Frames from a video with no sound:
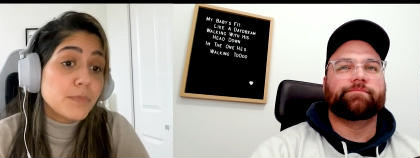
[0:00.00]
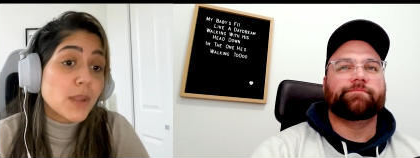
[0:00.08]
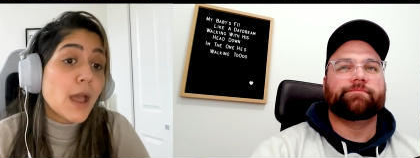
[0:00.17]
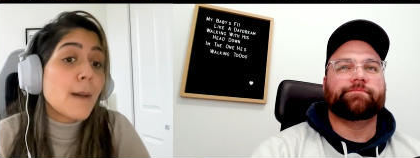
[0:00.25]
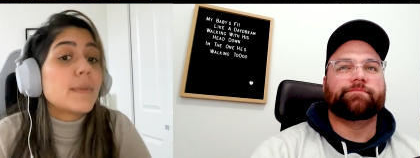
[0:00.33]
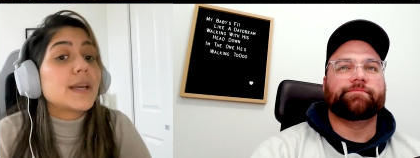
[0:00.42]

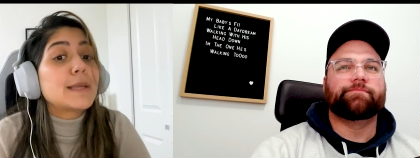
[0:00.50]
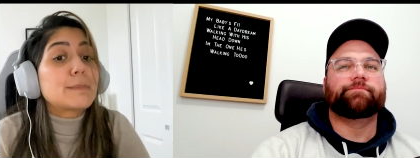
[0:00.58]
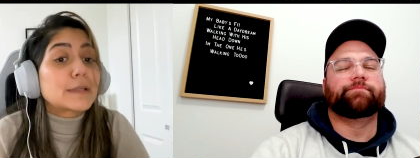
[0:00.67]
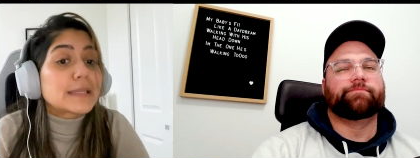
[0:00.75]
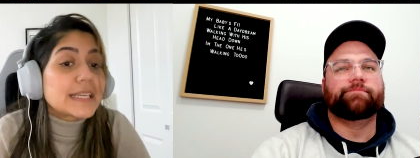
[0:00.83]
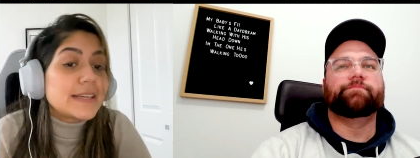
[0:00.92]
Speaker 1: but he
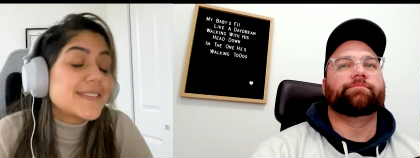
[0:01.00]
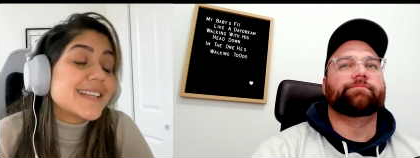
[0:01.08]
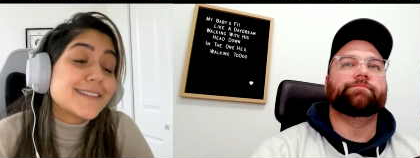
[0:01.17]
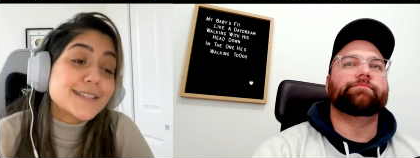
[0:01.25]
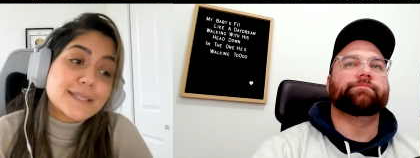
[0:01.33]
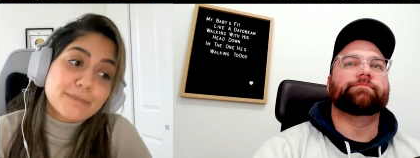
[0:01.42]
believes that the
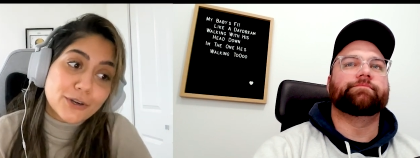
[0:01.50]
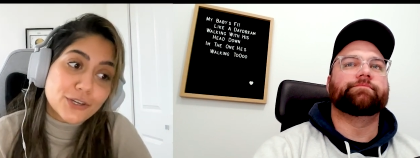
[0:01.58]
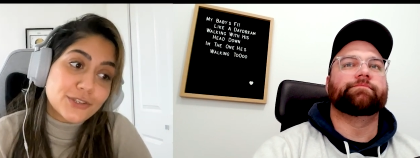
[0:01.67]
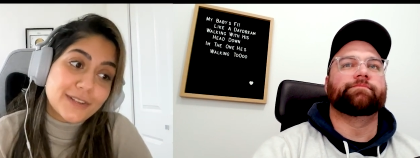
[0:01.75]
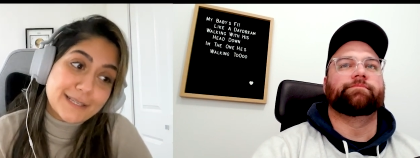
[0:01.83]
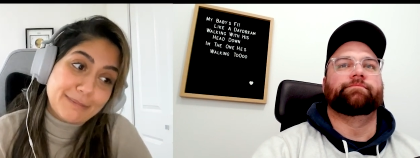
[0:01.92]
spiritual
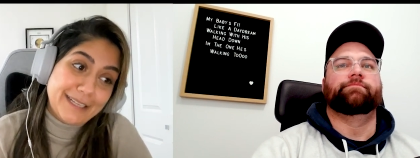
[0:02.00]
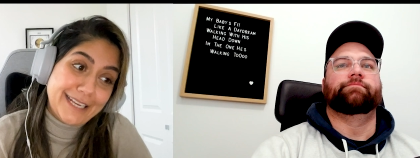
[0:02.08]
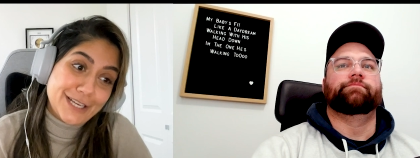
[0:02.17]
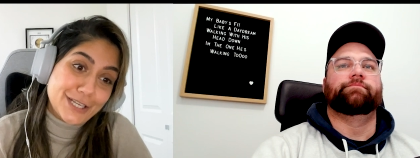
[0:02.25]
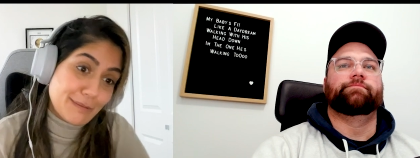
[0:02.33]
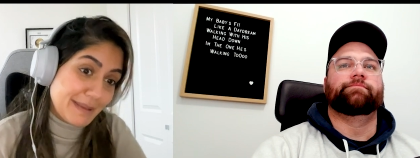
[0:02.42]

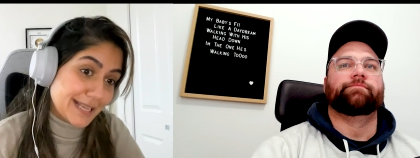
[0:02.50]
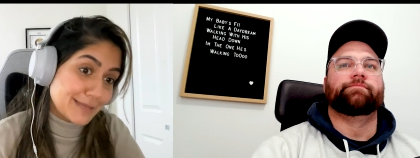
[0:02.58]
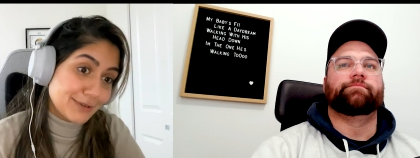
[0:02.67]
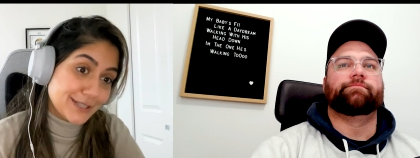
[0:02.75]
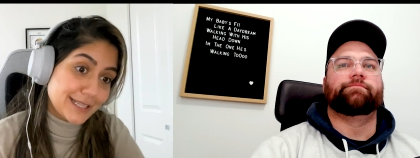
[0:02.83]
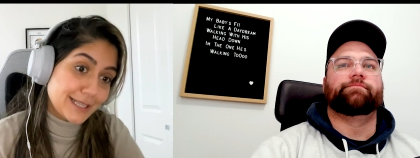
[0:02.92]
explanation makes
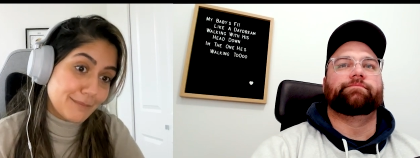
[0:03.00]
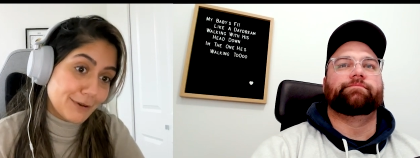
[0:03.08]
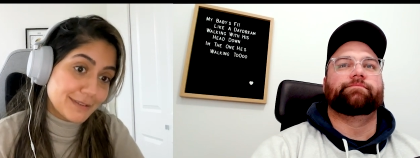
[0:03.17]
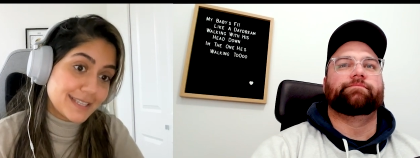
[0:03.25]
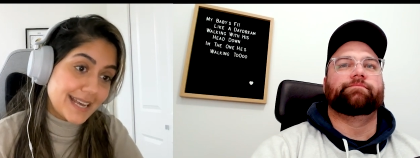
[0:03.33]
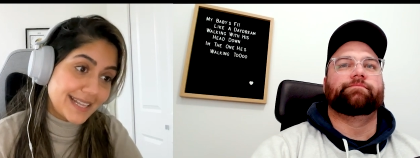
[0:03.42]
most, the most
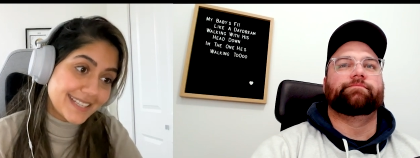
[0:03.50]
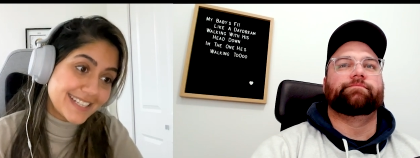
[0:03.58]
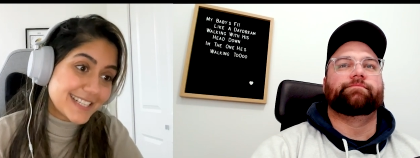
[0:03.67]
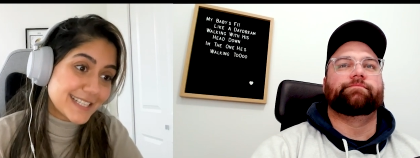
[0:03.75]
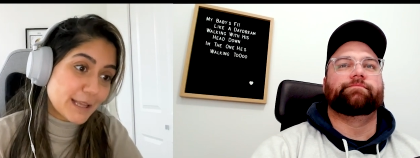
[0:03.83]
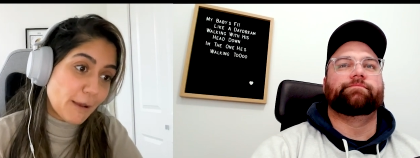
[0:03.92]

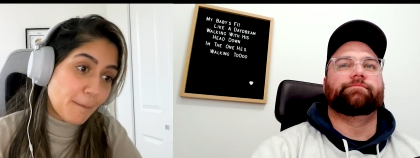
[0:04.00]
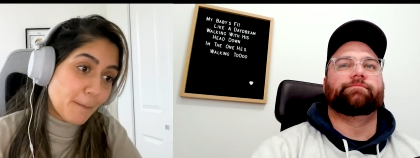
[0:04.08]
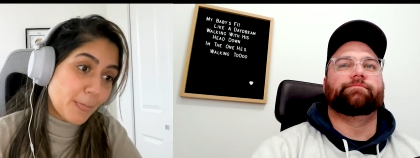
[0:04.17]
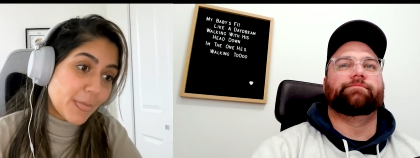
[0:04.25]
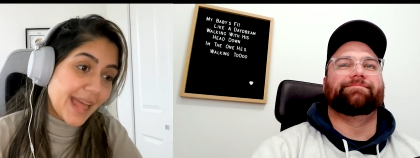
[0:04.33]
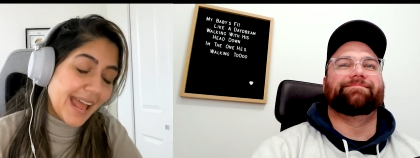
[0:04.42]
sense.
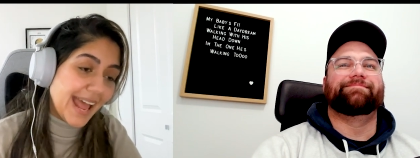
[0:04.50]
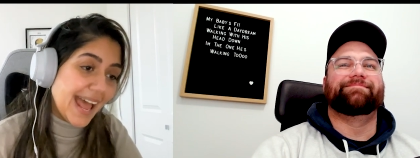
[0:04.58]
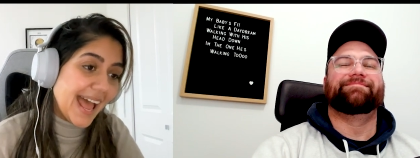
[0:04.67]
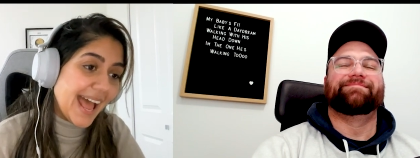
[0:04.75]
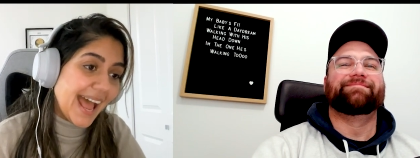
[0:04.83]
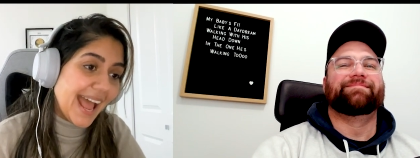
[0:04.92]

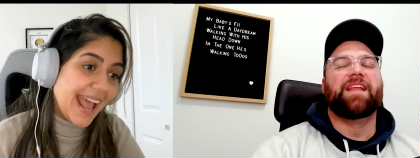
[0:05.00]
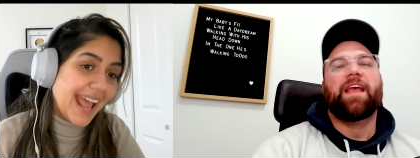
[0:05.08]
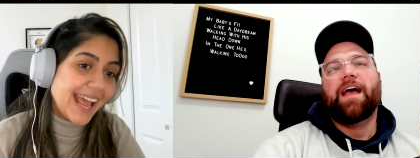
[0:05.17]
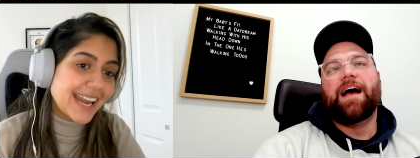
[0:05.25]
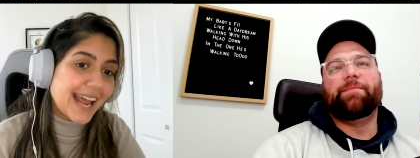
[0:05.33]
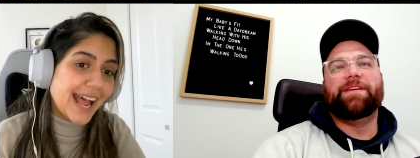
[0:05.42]

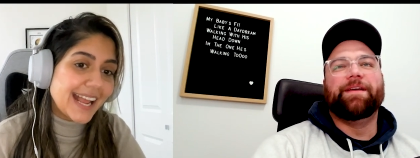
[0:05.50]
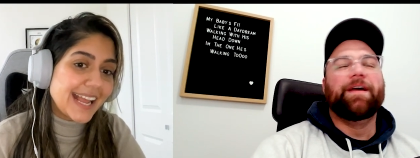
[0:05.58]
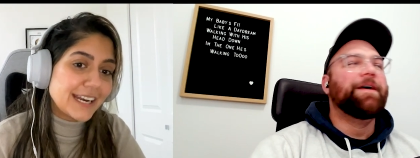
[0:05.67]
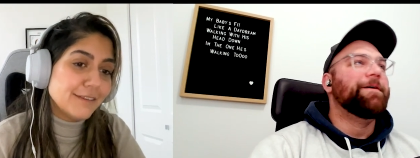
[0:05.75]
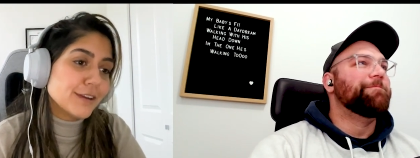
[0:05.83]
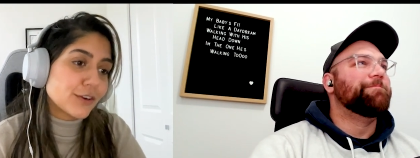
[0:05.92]
And I kind I mean,
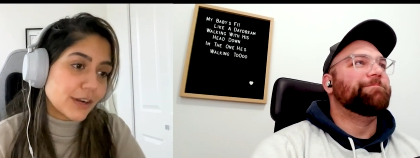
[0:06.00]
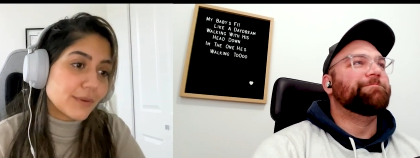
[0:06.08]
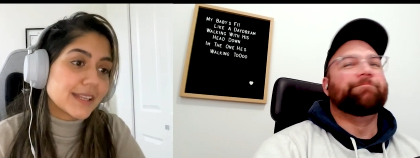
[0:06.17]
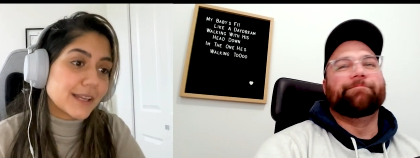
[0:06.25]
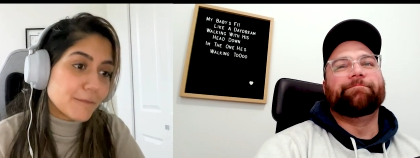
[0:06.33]
of agree with him.